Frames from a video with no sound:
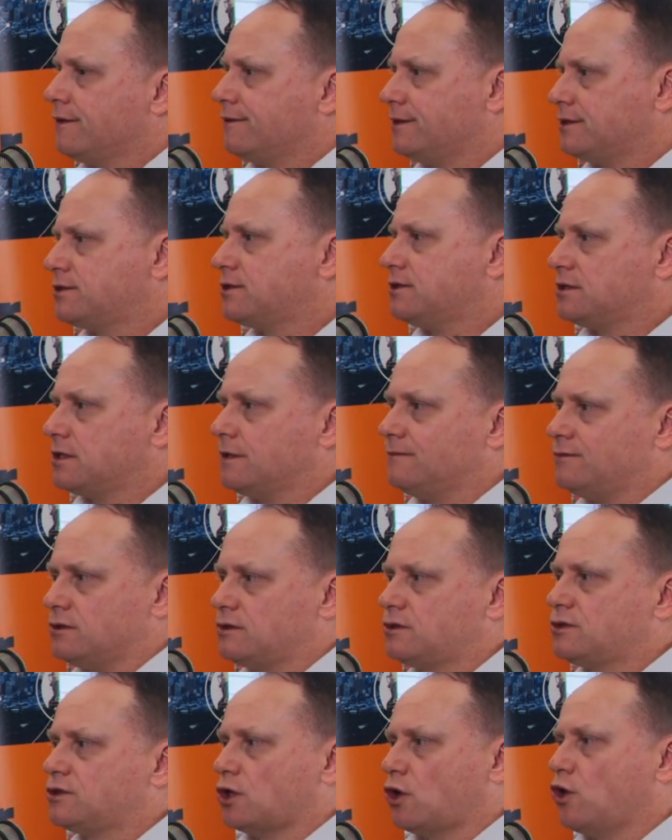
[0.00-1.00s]
This just gives you
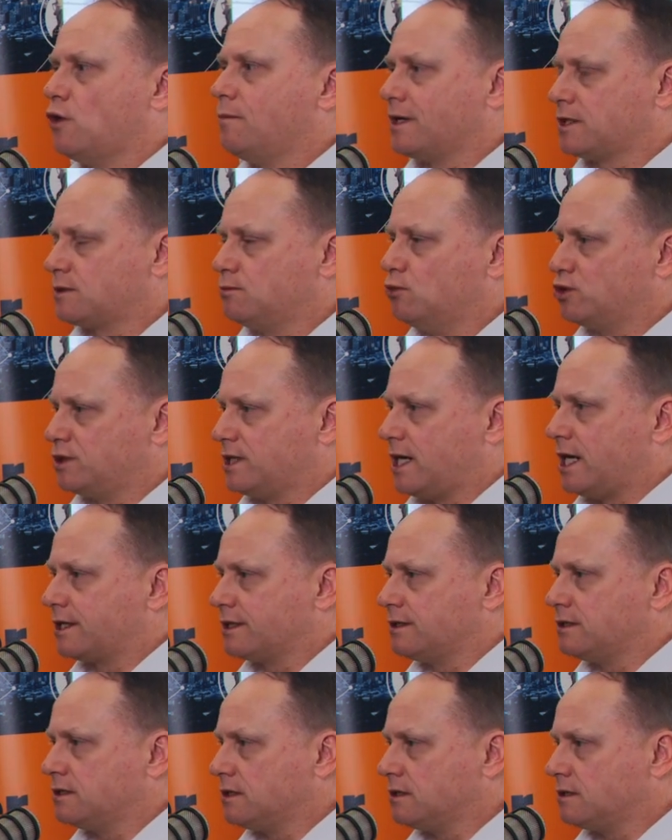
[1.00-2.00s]
so much more data
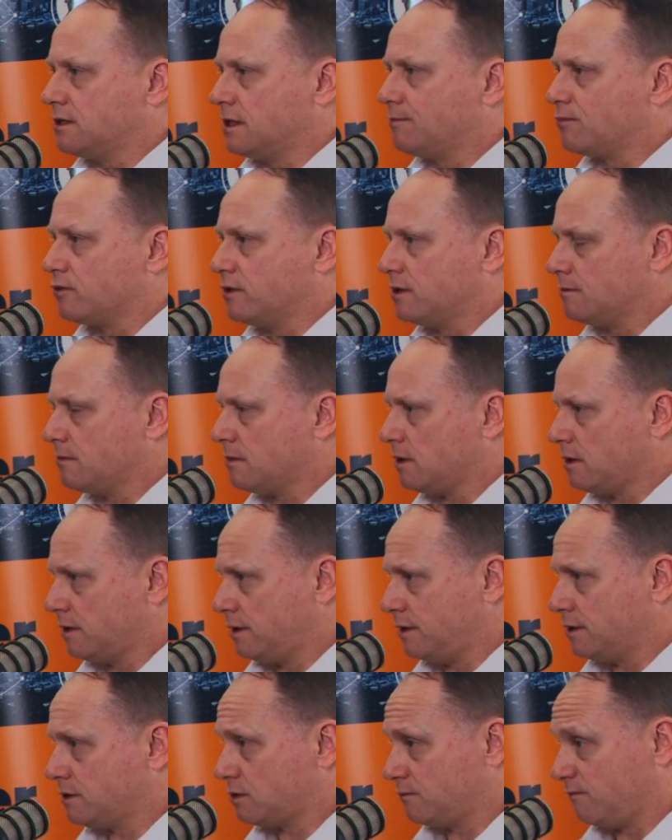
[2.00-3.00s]
to dig deeper in,
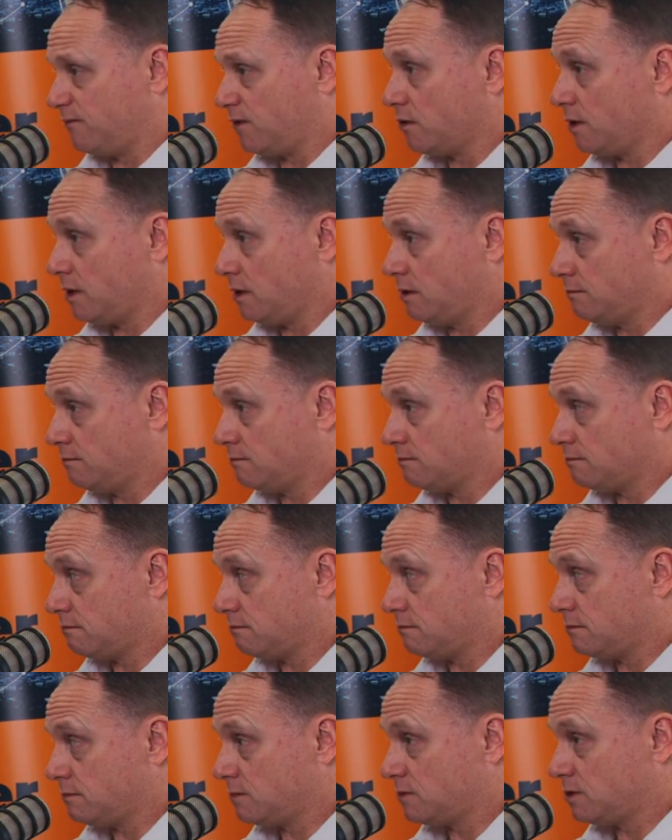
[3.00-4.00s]
and it's very
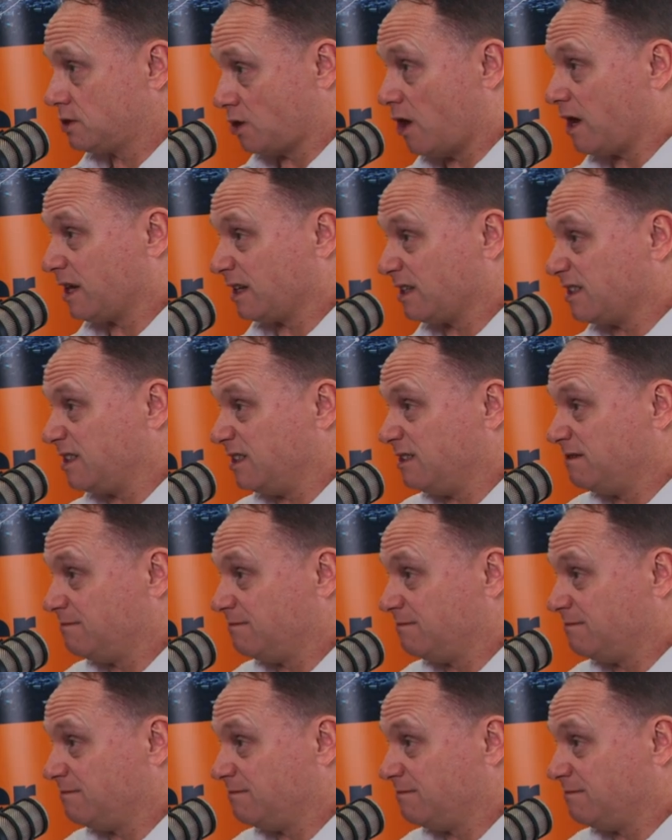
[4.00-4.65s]
tightly